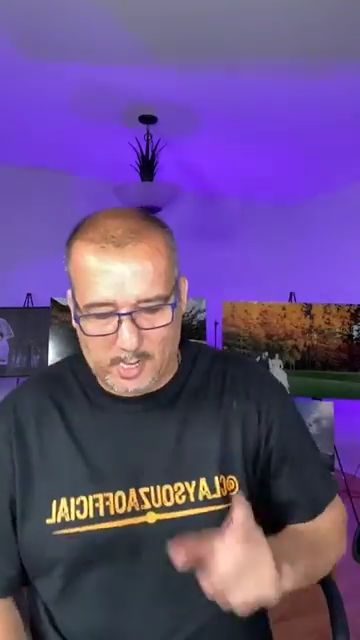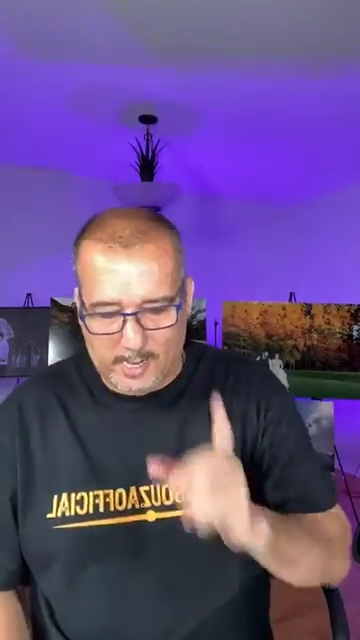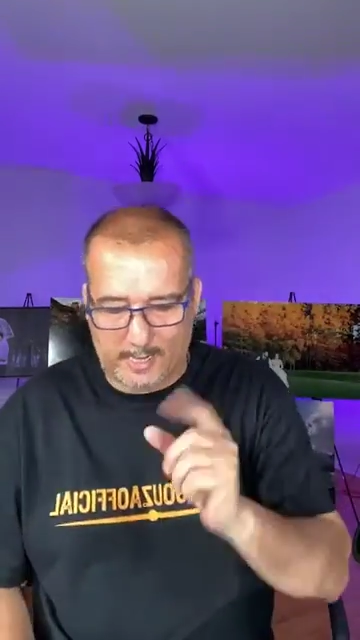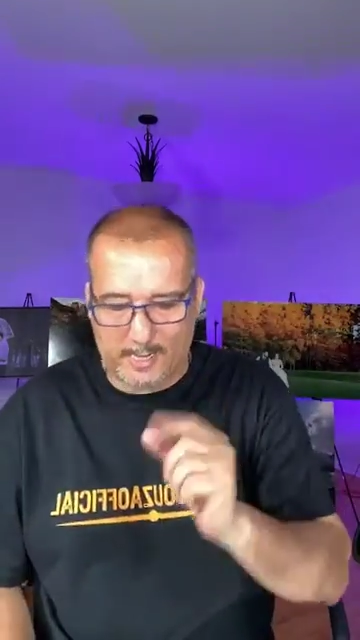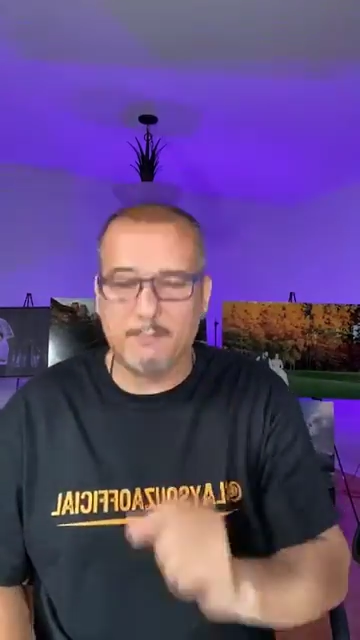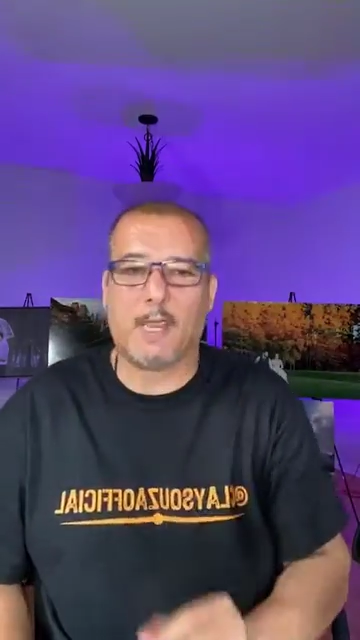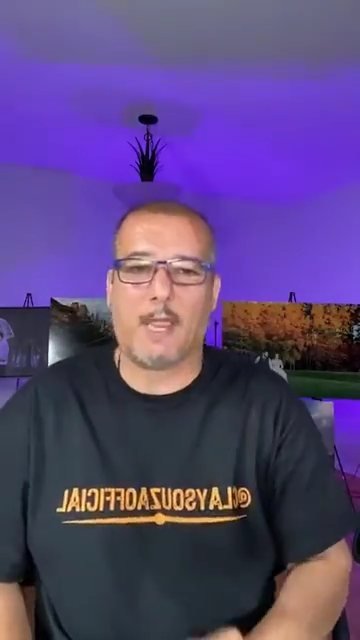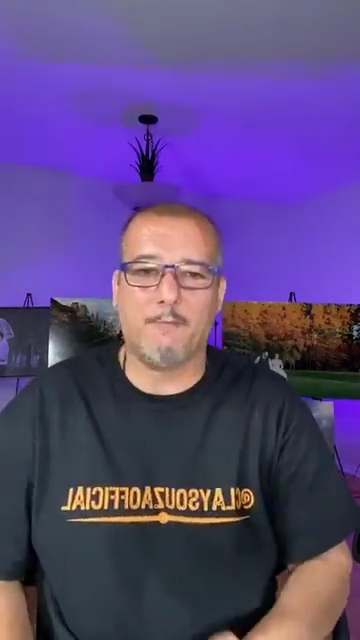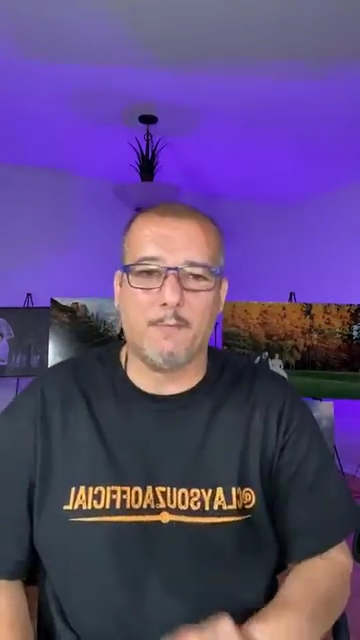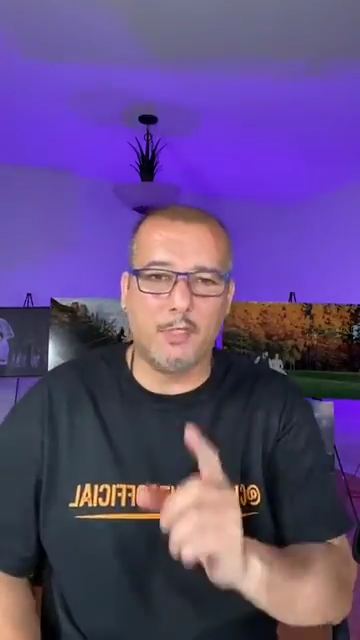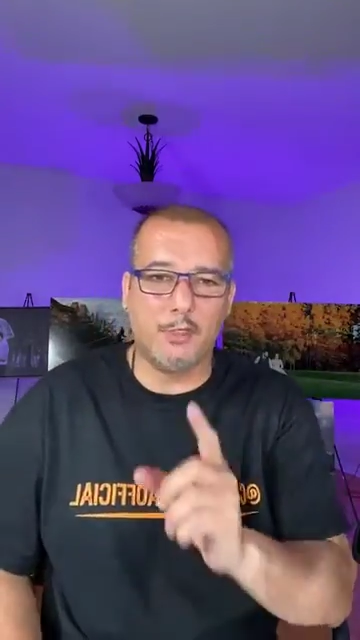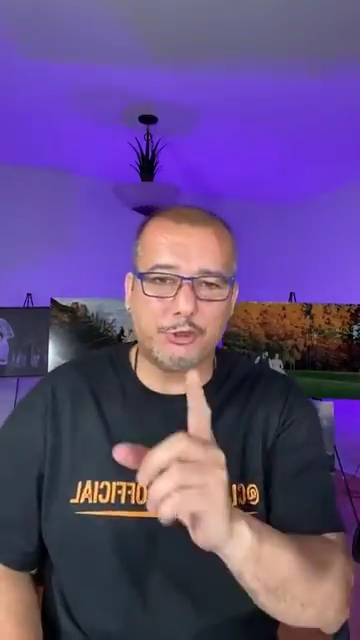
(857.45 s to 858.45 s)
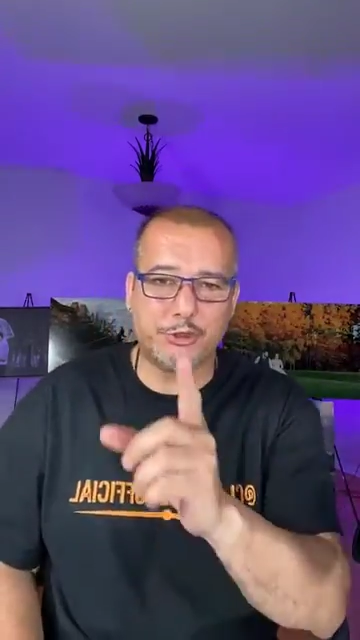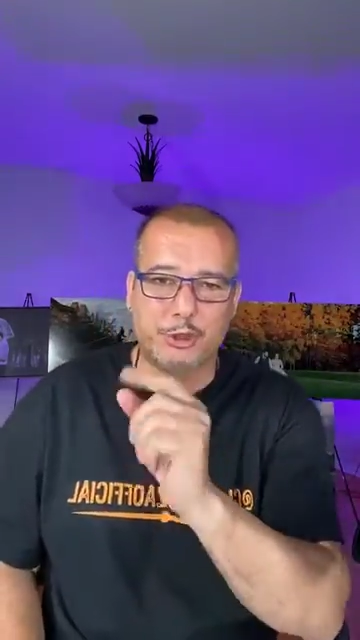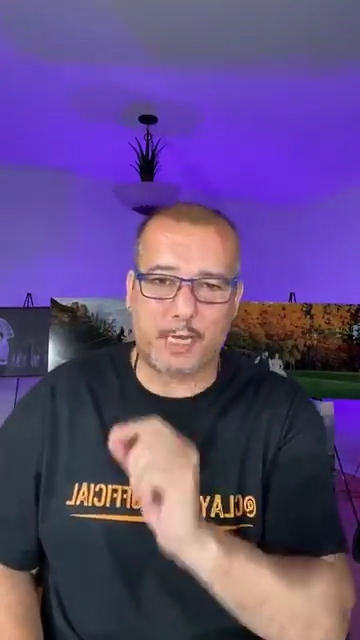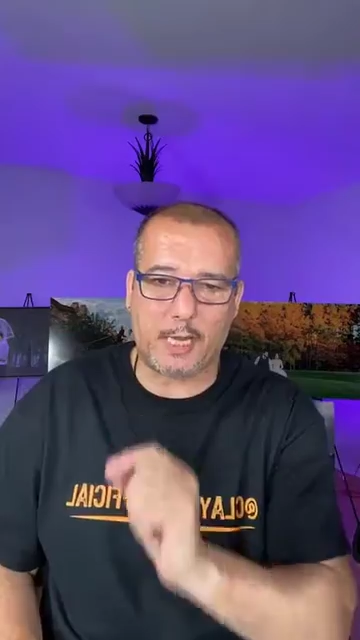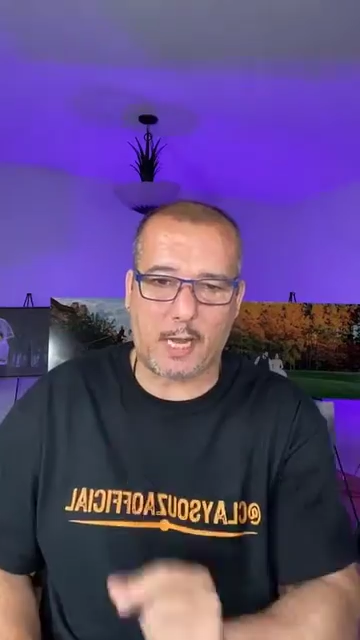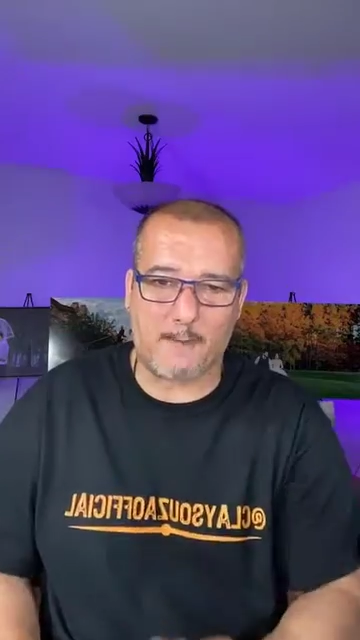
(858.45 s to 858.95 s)
And I'm gonna
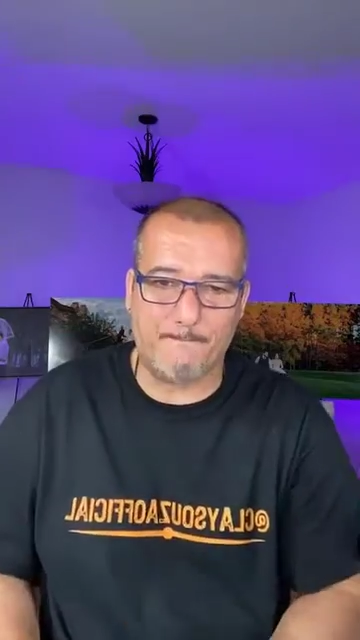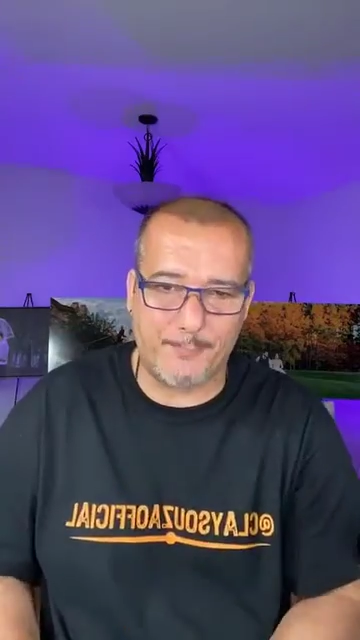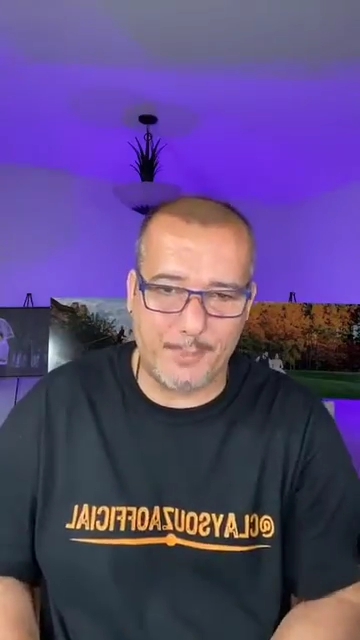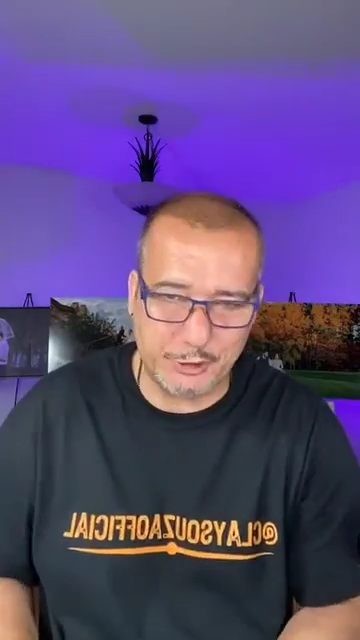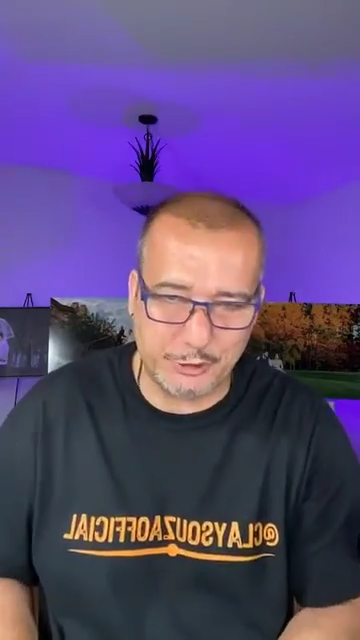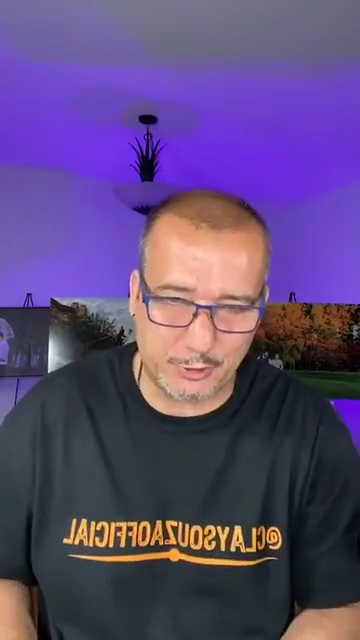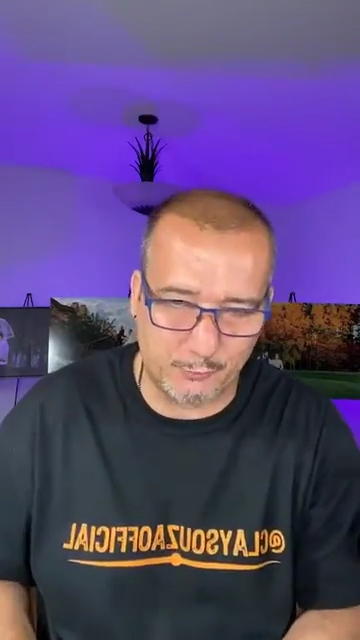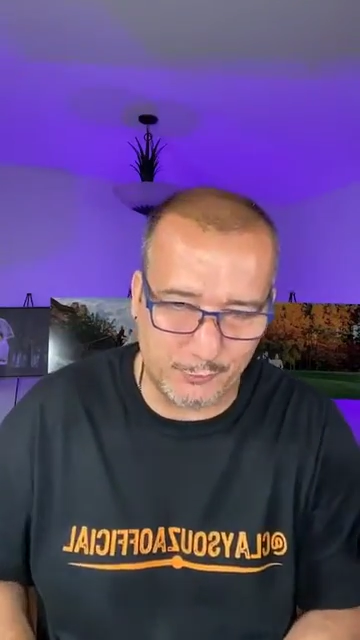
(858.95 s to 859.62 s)
share a picture